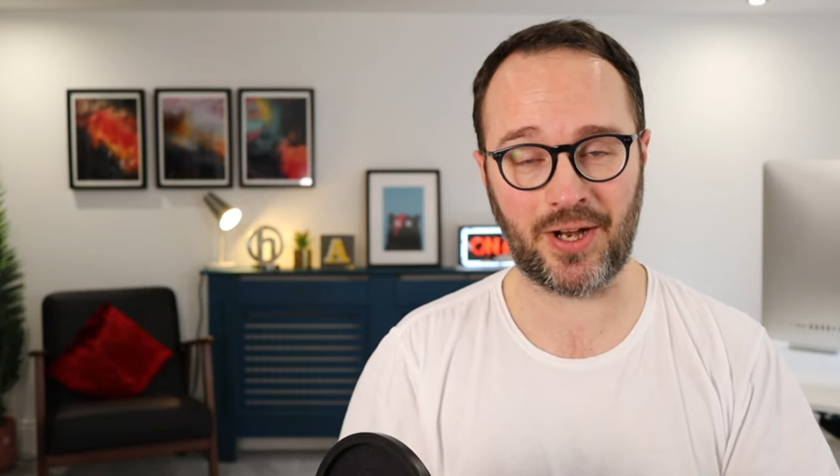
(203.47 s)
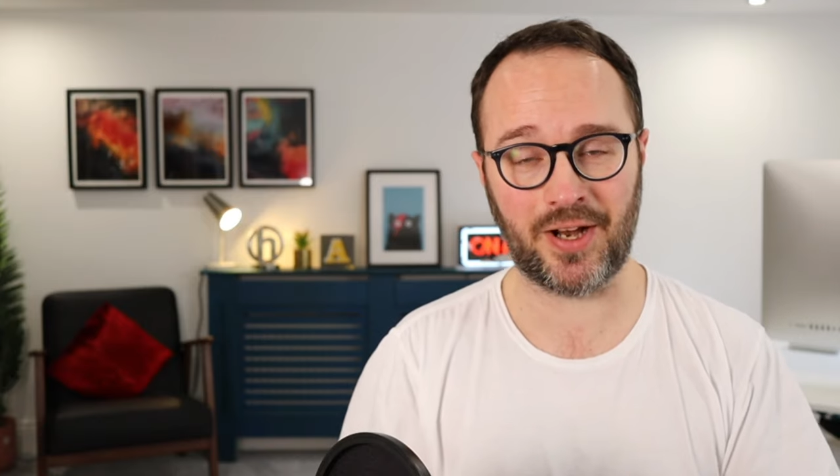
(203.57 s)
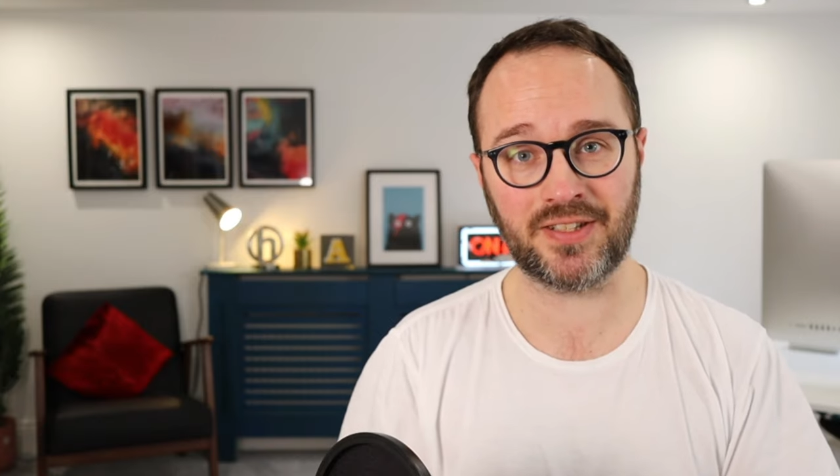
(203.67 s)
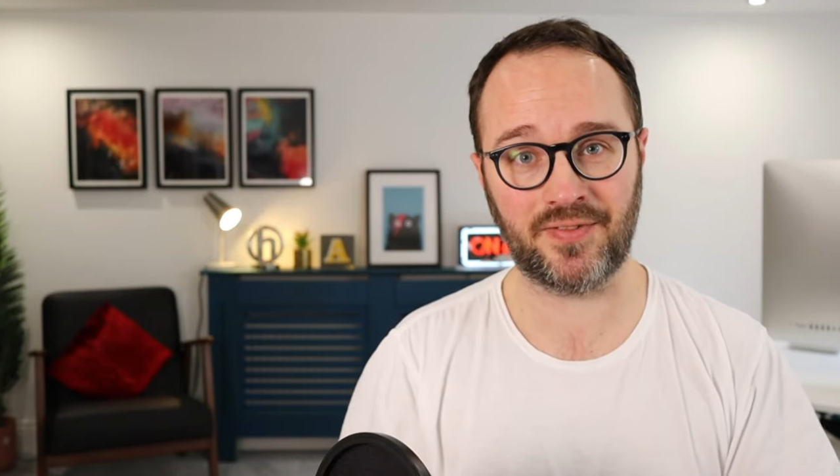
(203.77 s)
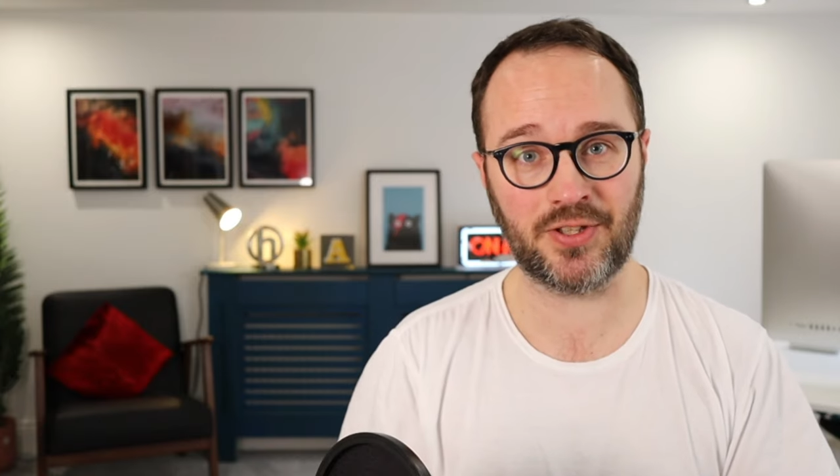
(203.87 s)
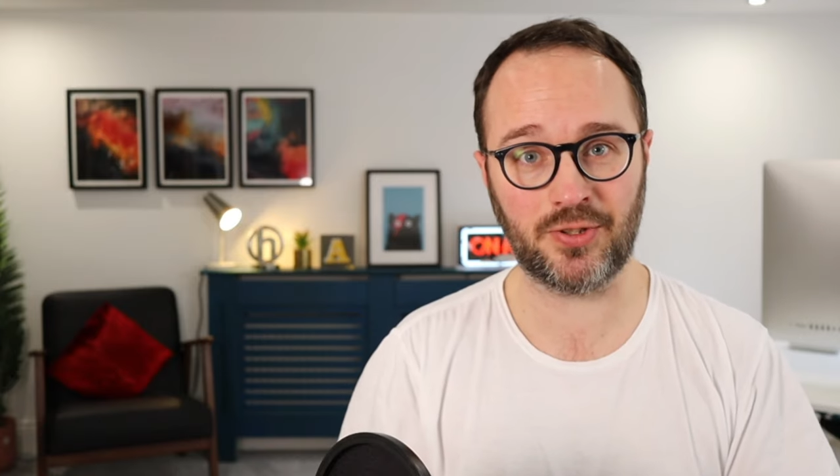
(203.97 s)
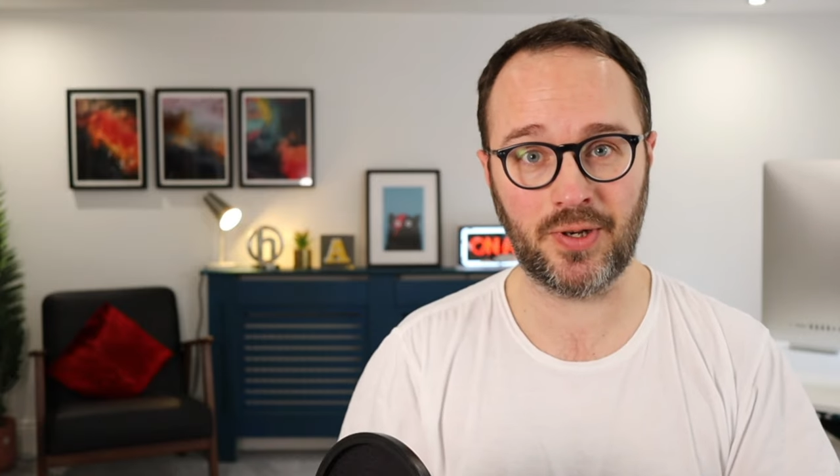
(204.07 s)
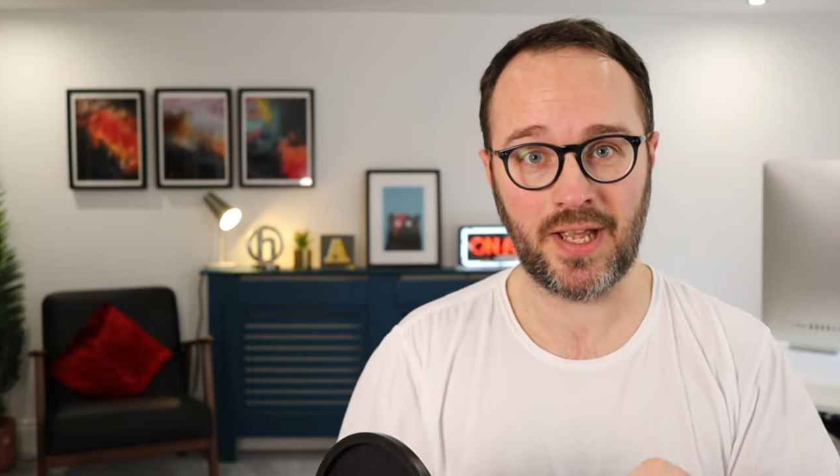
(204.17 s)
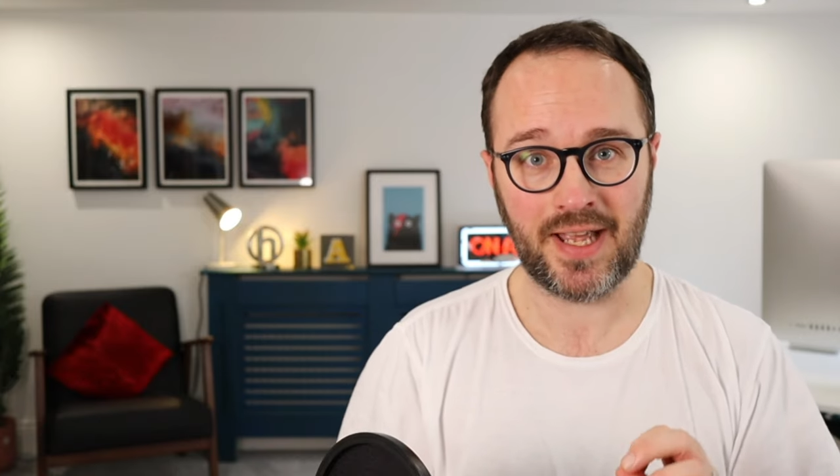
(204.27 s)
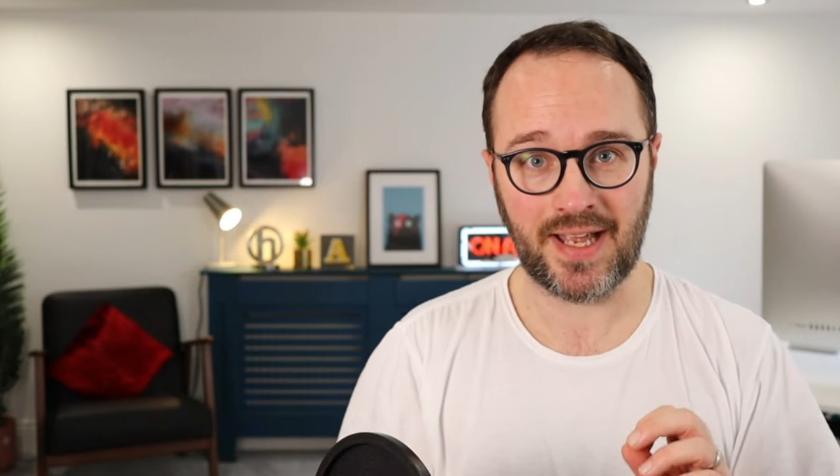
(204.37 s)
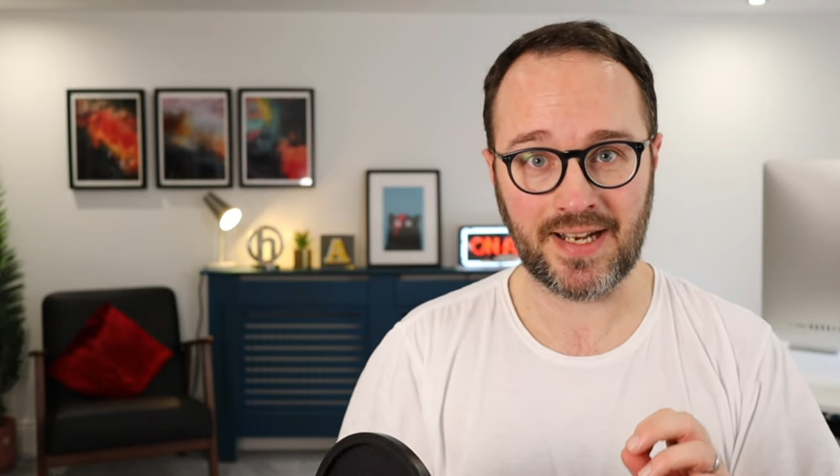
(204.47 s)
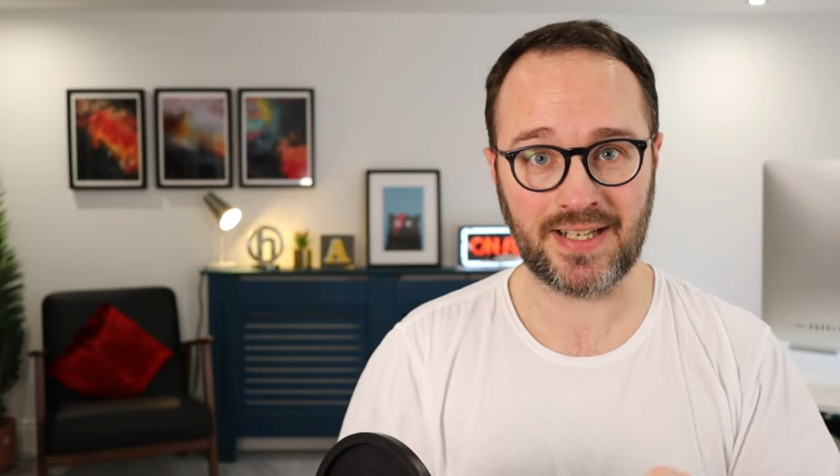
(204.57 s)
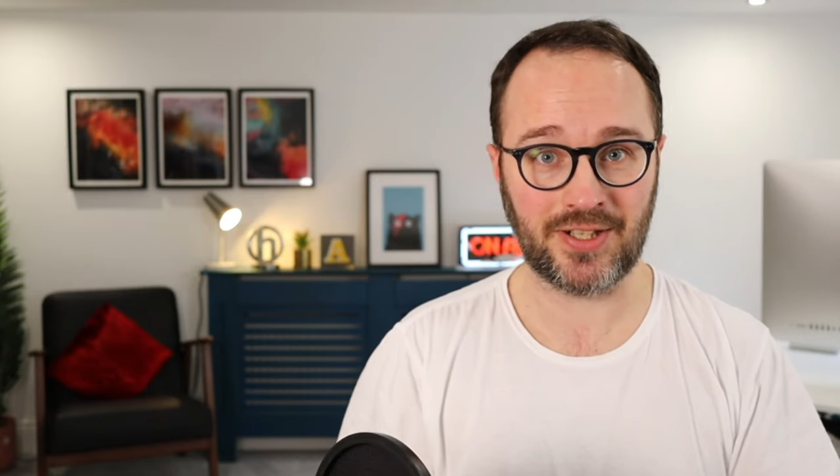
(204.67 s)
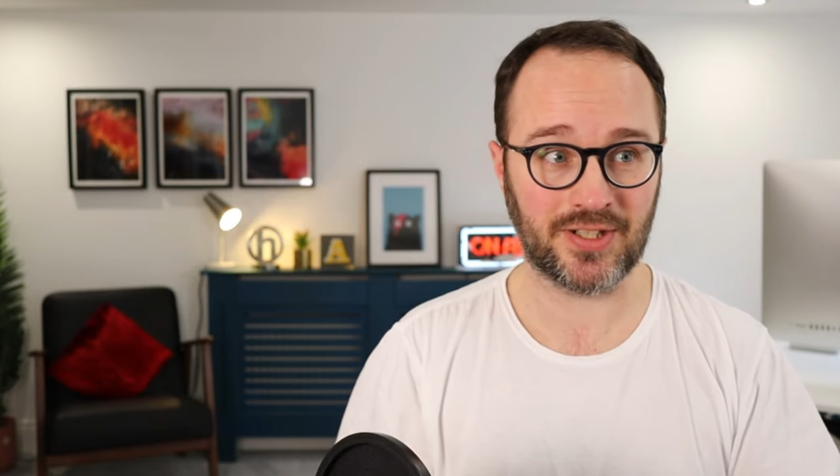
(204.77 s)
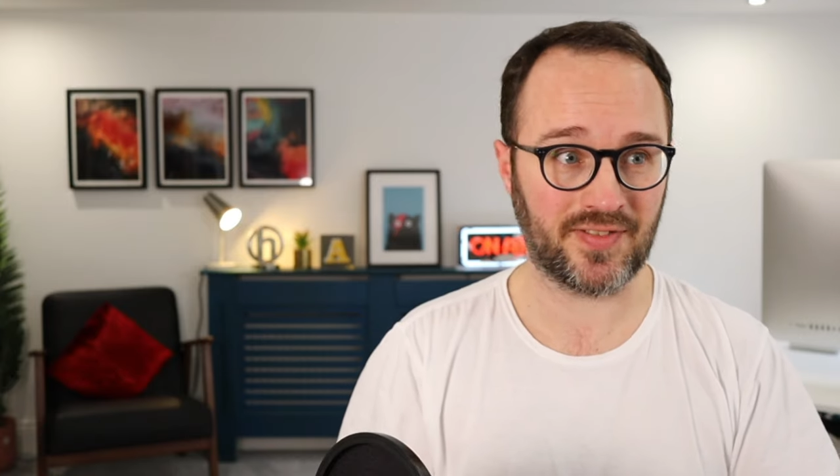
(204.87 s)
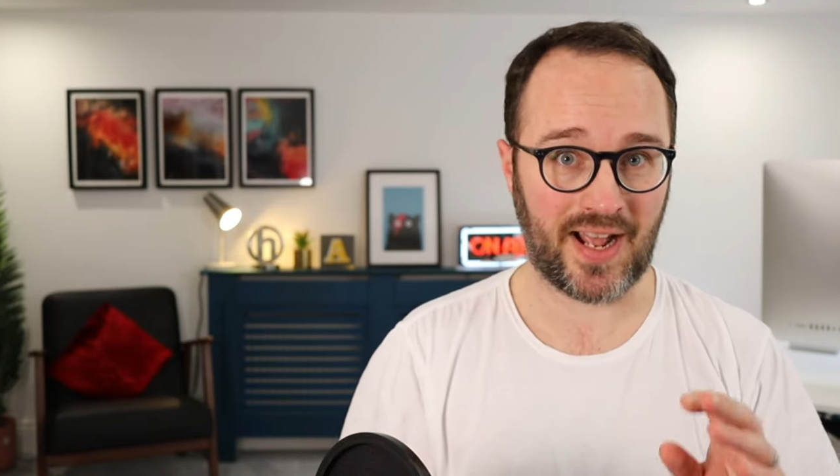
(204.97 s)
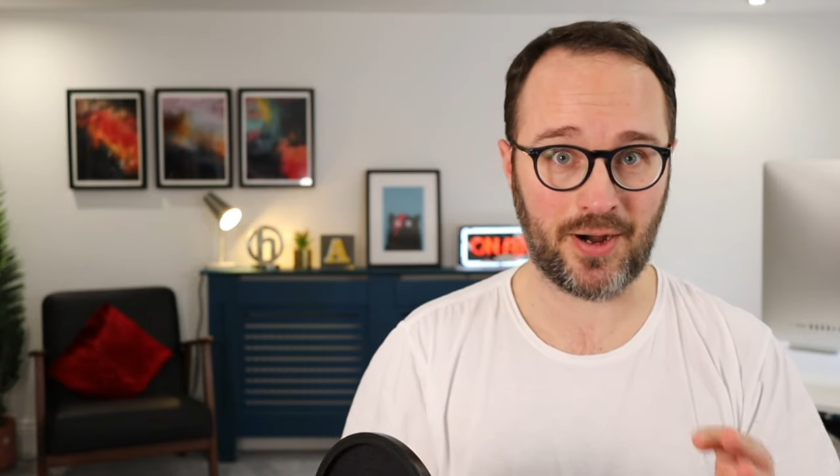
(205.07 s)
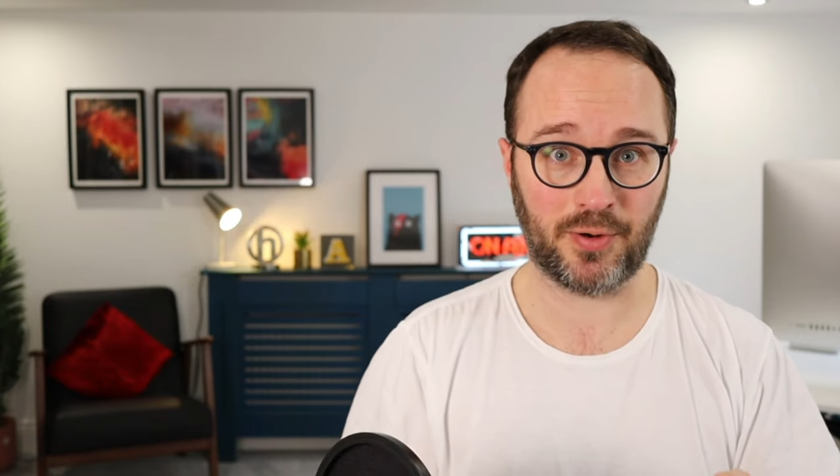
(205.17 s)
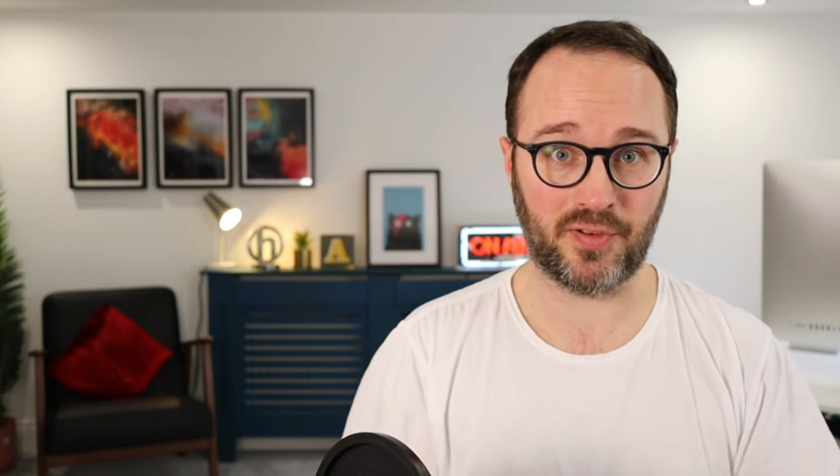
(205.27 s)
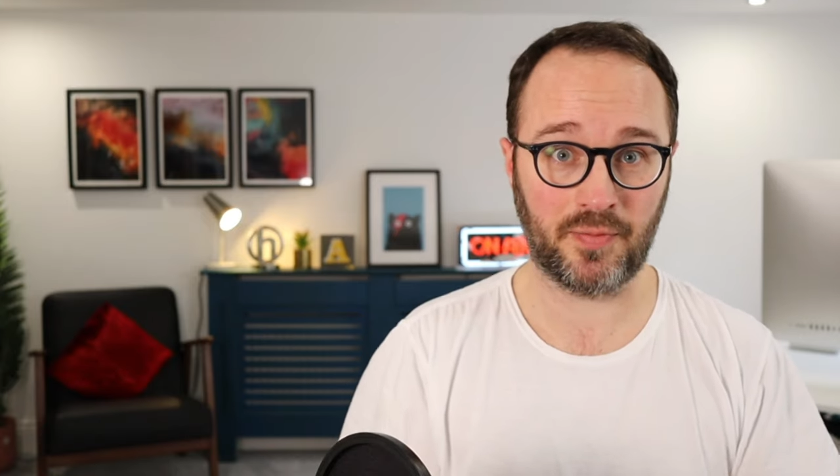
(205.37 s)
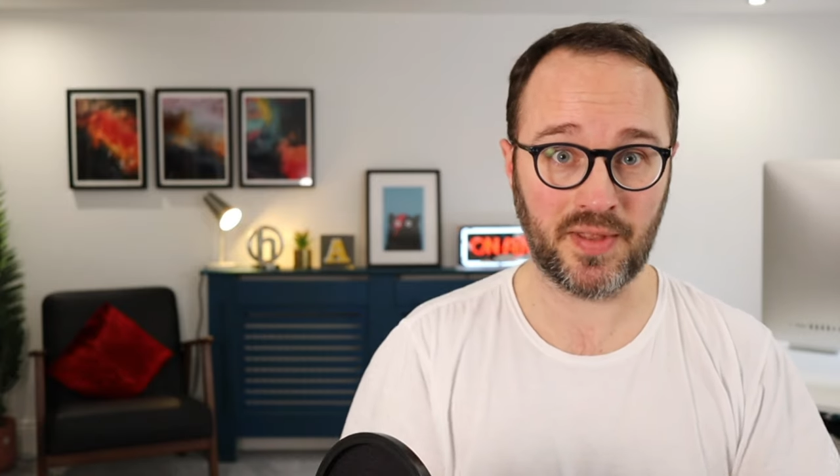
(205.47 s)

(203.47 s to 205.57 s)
artificial intelligence algorithm,